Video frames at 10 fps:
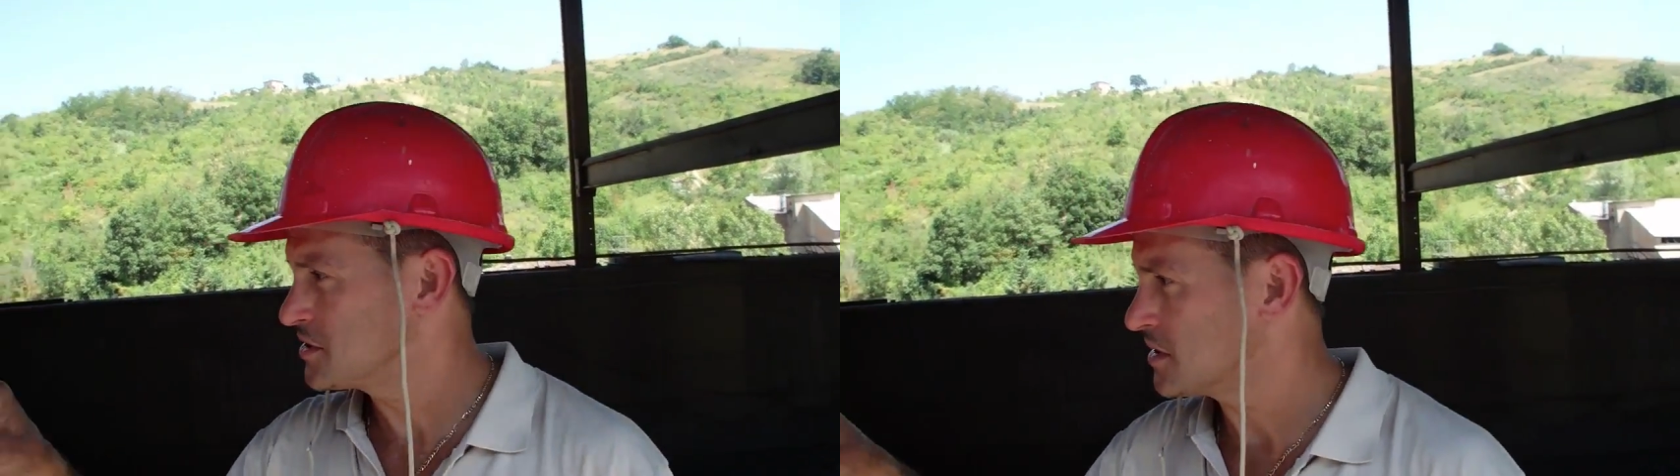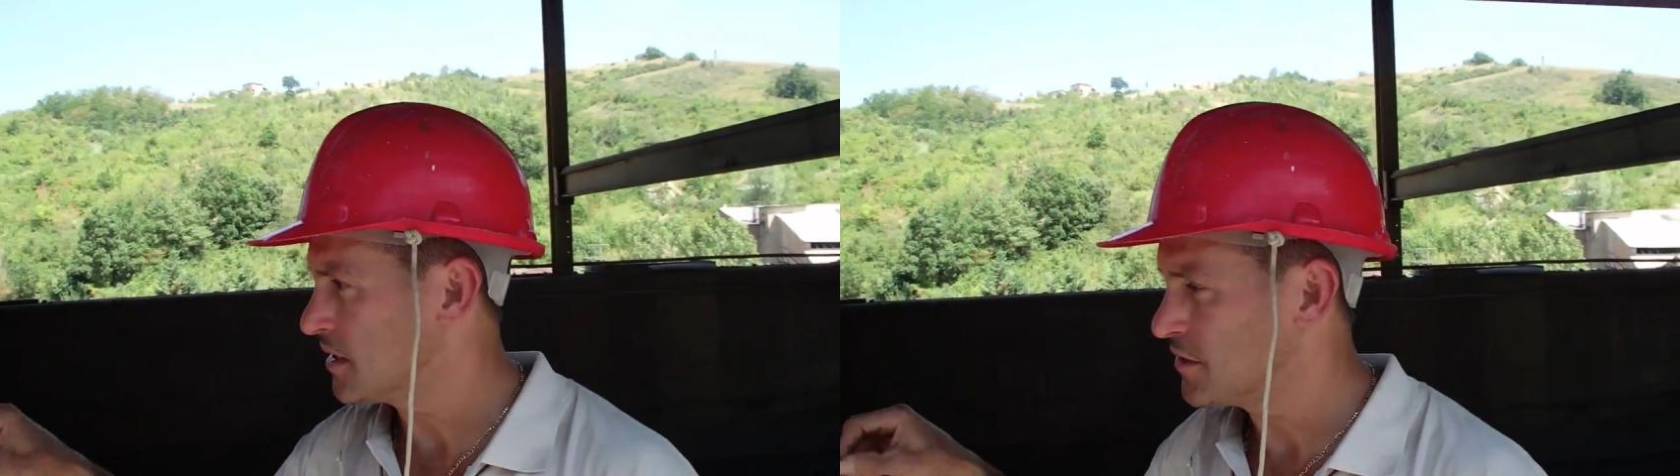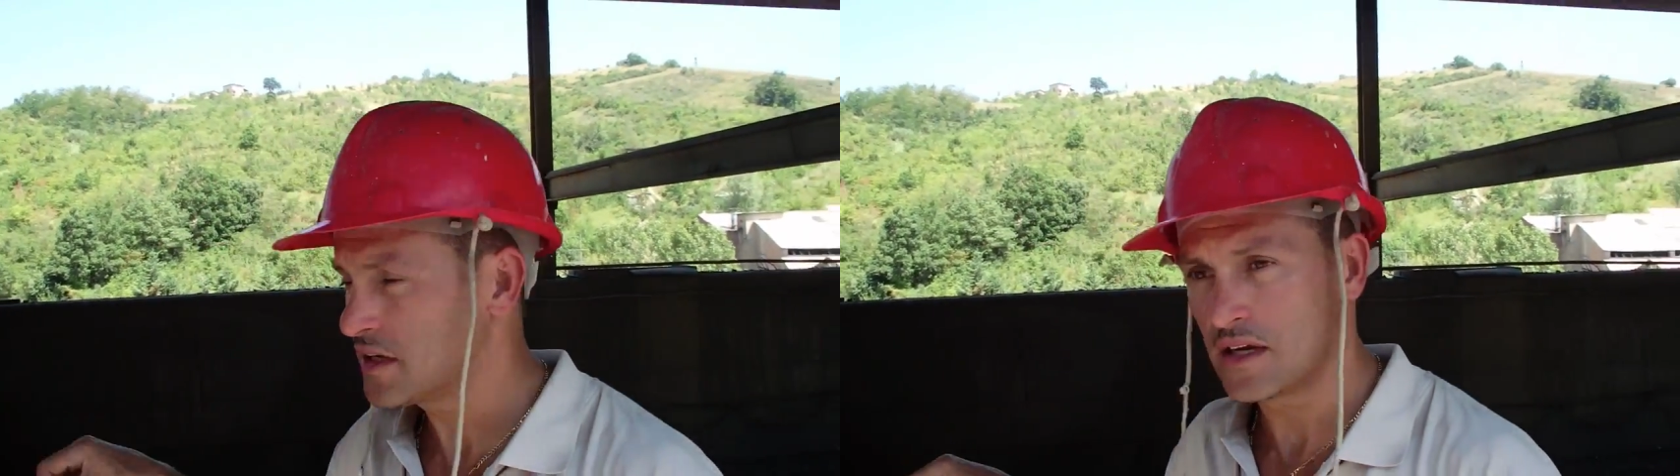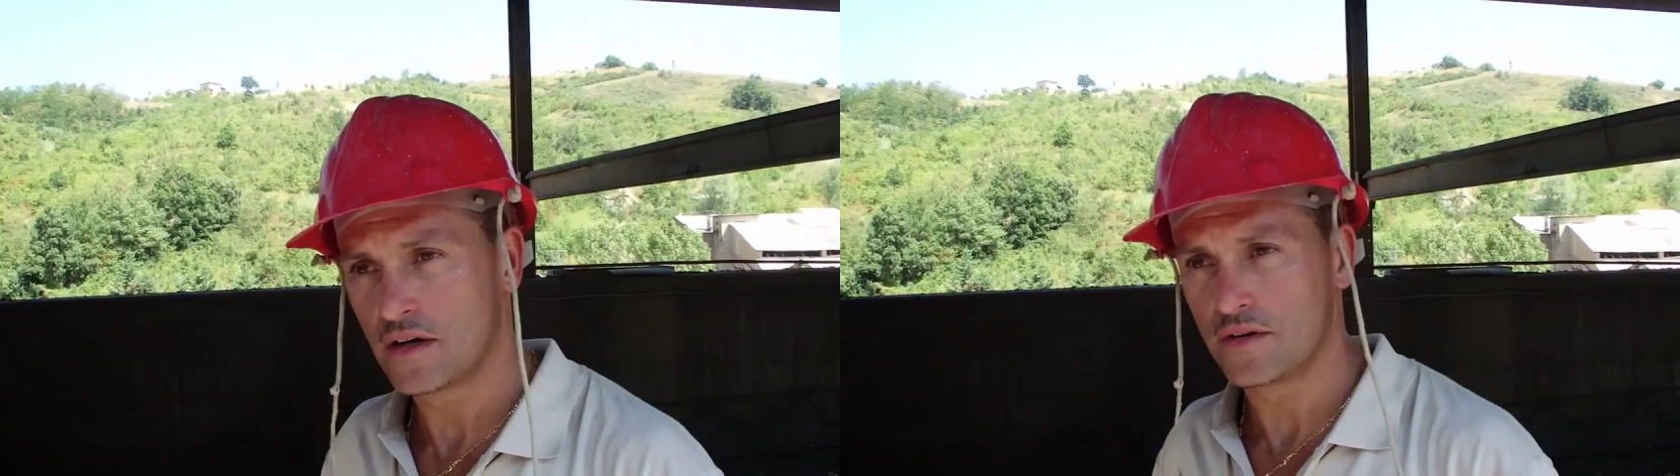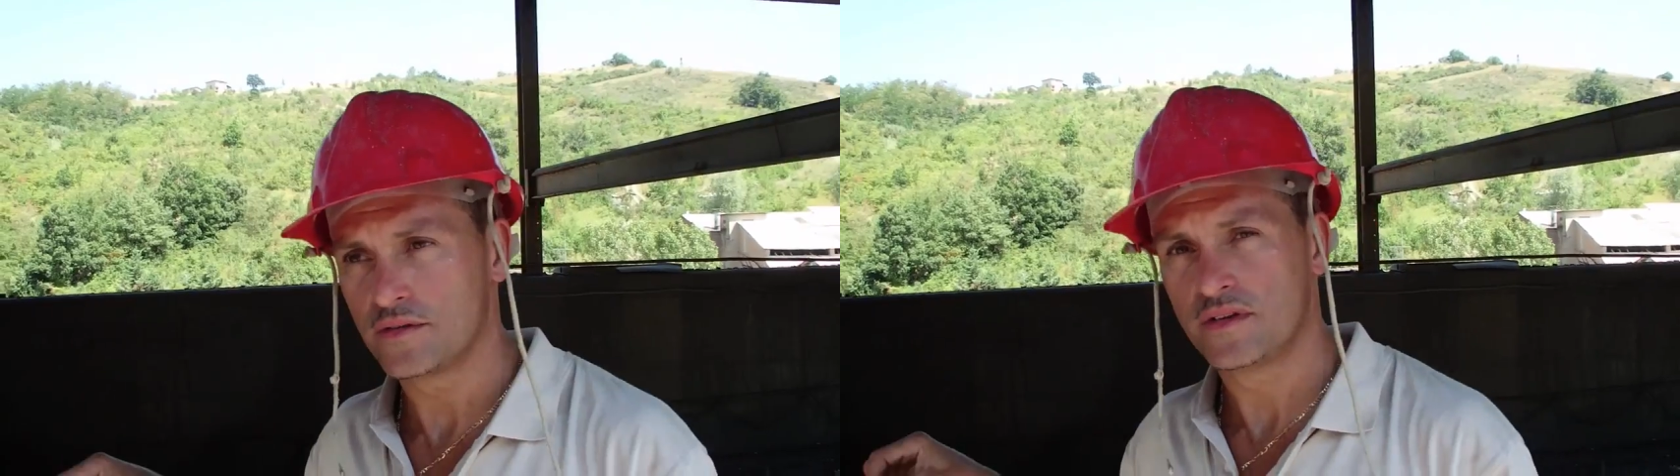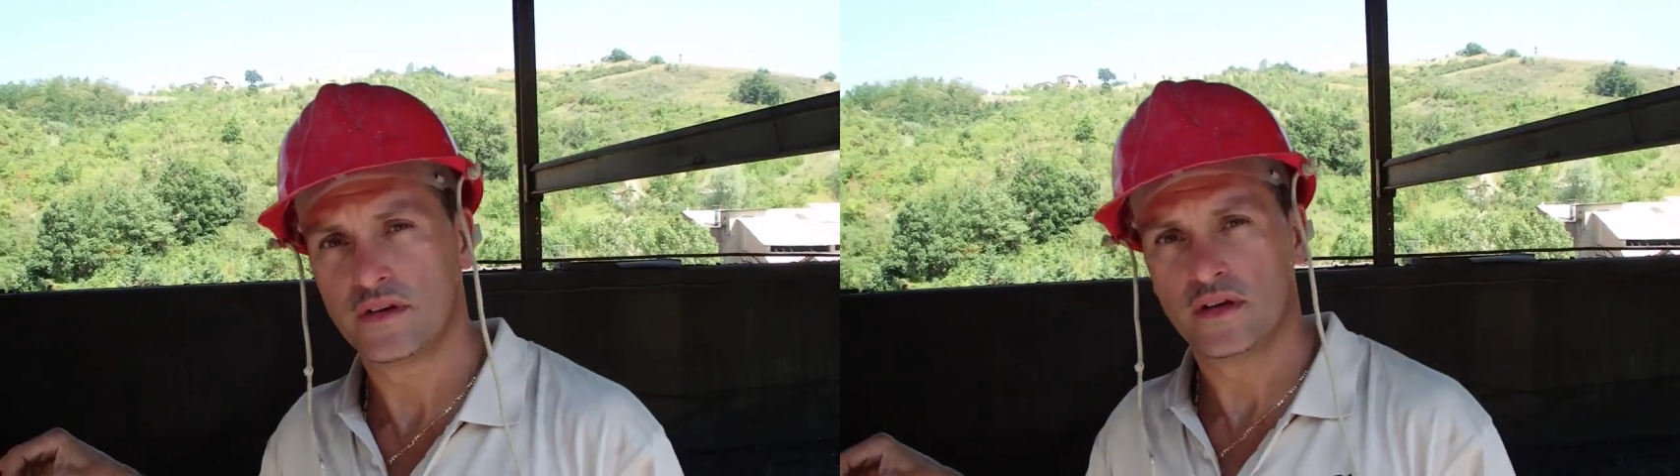each and every kiln